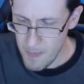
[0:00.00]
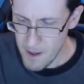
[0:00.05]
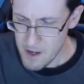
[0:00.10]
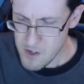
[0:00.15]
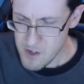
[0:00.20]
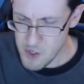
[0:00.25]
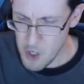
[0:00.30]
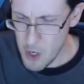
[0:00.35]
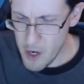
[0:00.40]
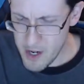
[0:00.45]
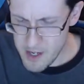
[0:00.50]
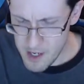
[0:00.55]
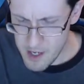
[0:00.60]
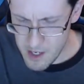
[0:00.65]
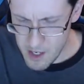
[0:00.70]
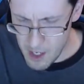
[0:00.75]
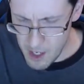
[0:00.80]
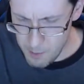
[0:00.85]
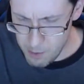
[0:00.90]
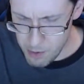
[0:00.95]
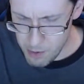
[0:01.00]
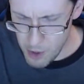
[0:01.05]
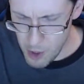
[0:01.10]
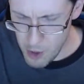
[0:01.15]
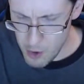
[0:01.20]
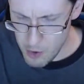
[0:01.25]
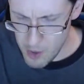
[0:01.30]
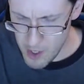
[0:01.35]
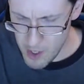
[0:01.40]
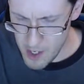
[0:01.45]
sorry I didn't
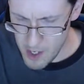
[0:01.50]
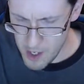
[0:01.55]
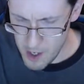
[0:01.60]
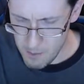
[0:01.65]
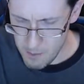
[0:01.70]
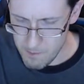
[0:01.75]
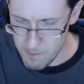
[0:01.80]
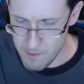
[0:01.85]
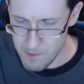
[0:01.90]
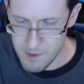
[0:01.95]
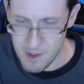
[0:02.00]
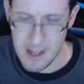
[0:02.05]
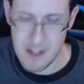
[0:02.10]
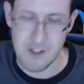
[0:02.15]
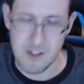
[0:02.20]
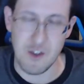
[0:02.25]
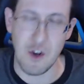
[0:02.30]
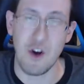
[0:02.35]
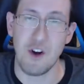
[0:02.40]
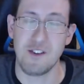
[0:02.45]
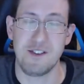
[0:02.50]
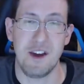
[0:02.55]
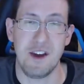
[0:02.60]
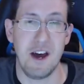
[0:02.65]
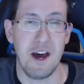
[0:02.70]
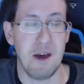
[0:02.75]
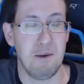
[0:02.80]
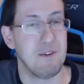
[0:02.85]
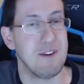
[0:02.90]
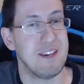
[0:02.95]
upload um, things on
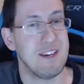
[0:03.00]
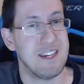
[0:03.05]
time.